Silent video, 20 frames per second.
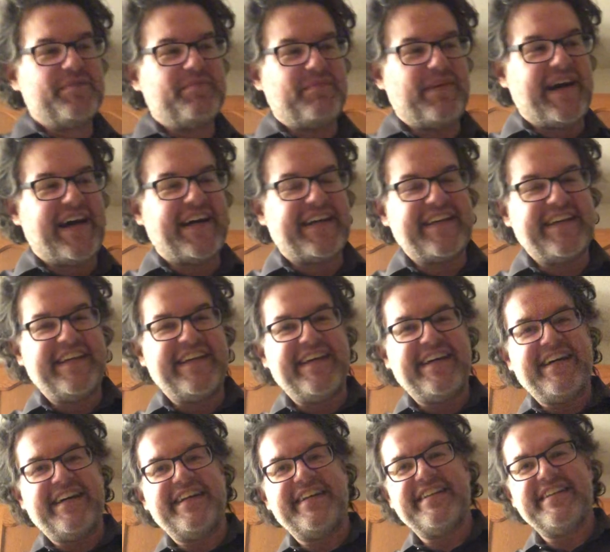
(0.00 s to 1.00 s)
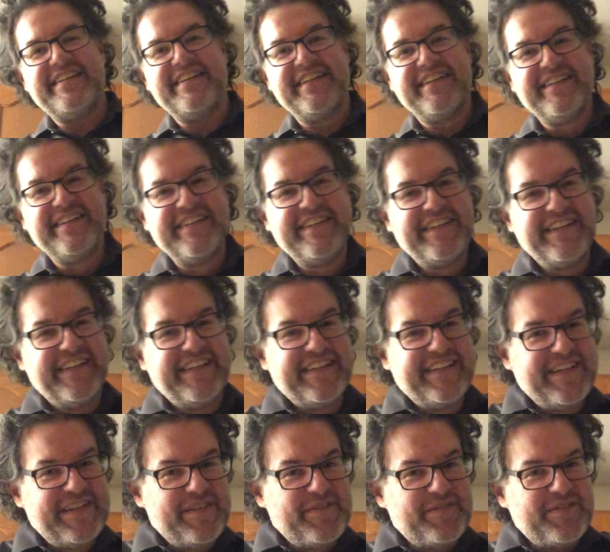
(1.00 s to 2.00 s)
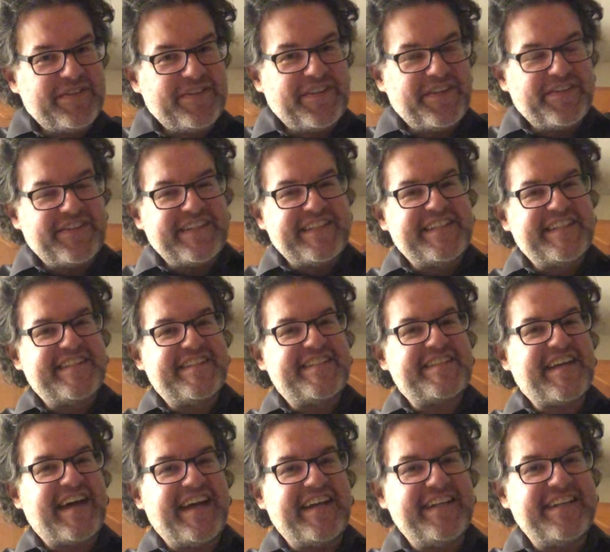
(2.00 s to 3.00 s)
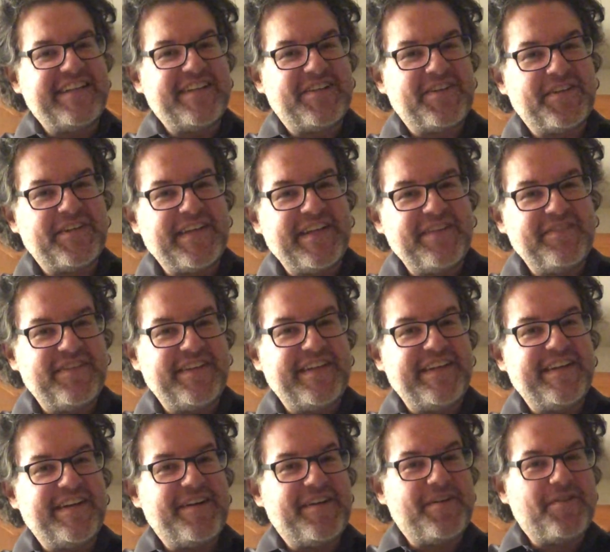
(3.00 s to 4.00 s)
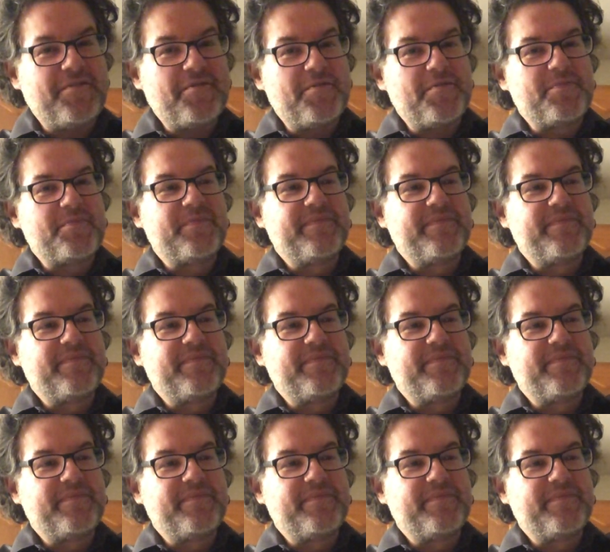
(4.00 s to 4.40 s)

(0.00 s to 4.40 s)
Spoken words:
back again for another exciting cooking video.